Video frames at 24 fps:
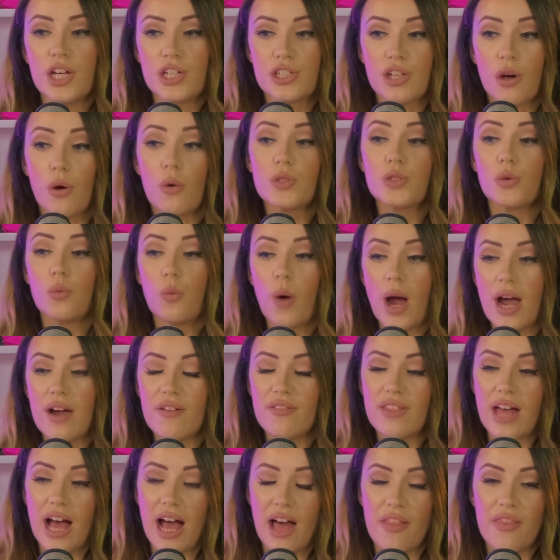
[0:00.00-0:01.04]
So I was aware
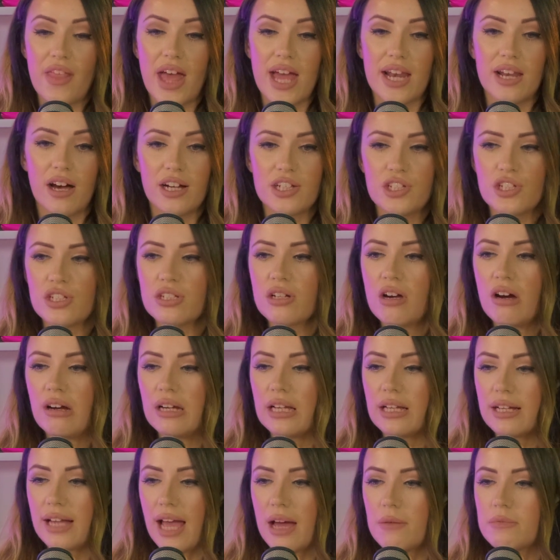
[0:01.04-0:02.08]
of that, and then I just
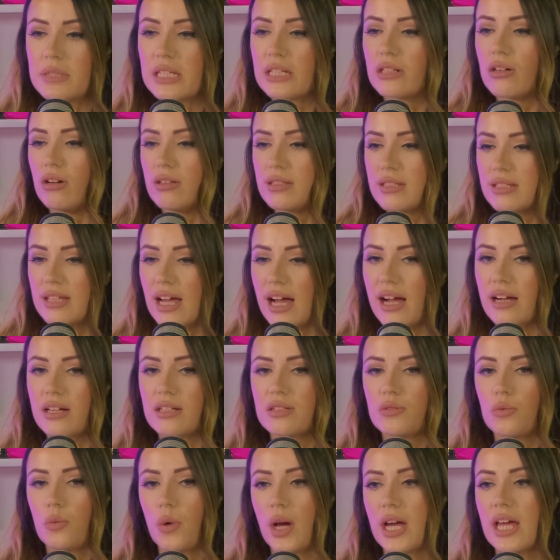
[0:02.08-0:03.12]
kind of kept in
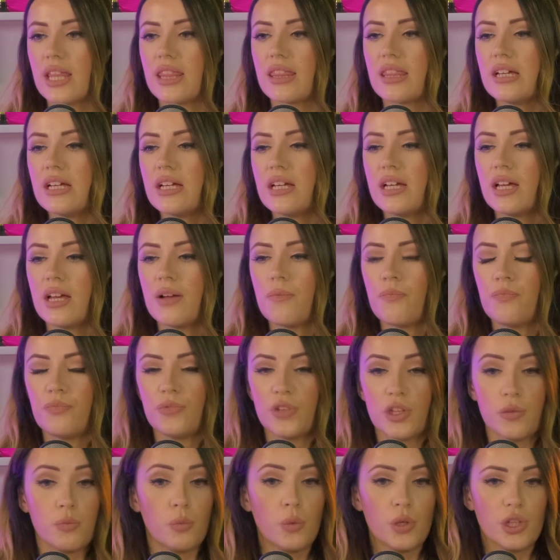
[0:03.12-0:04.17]
contact with
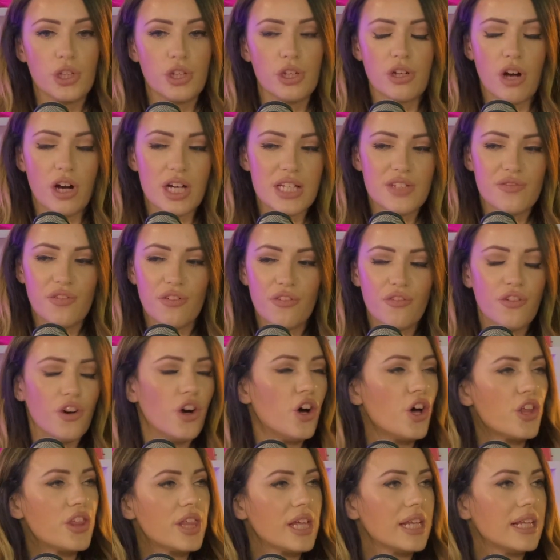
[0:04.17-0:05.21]
you guys for
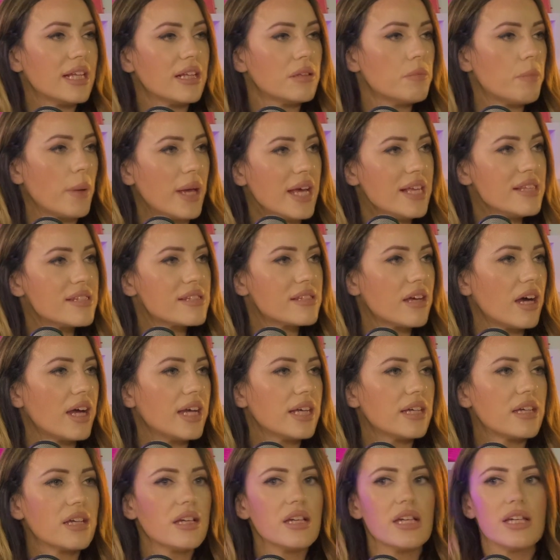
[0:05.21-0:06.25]
other little bits,
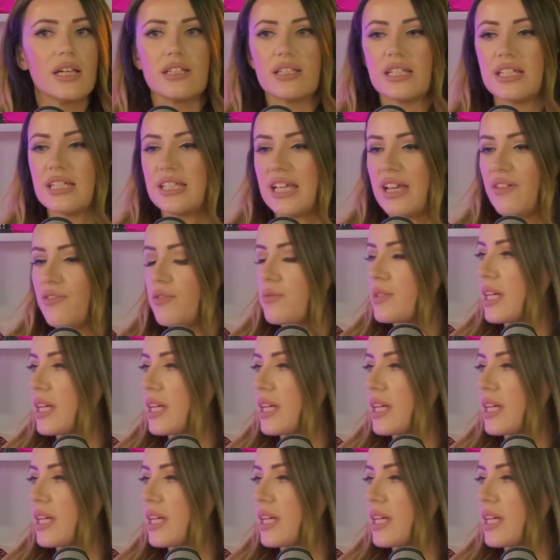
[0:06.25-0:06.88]
like to see if there